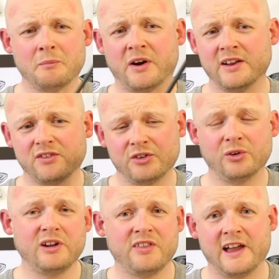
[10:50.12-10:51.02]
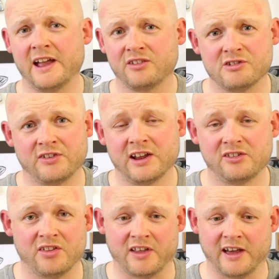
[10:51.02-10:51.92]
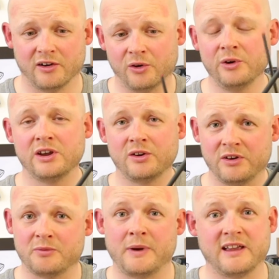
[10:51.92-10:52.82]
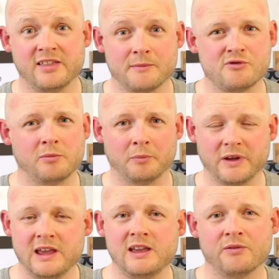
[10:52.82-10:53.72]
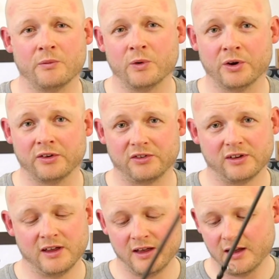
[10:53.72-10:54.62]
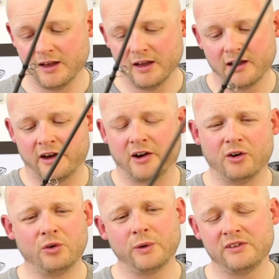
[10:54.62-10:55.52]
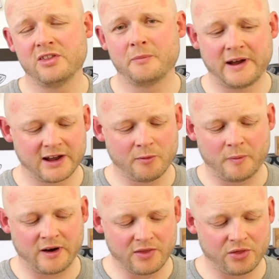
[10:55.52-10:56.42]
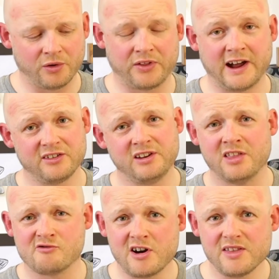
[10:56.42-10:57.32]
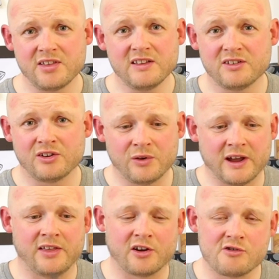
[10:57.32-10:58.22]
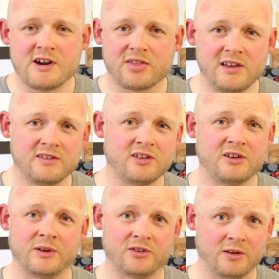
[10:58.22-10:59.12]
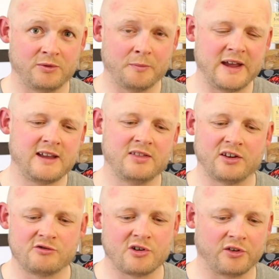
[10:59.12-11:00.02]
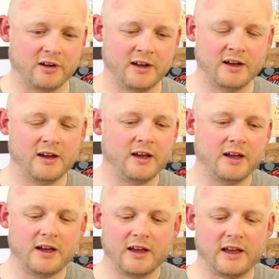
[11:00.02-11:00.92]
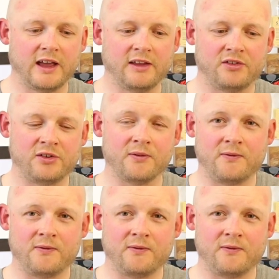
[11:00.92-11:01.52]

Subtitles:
By installing that extra section there, all you're doing is making that problem even worse. And I always in the back of my mind thought that actually the right thing to do here, the correct thing to do in terms of making this rod, is to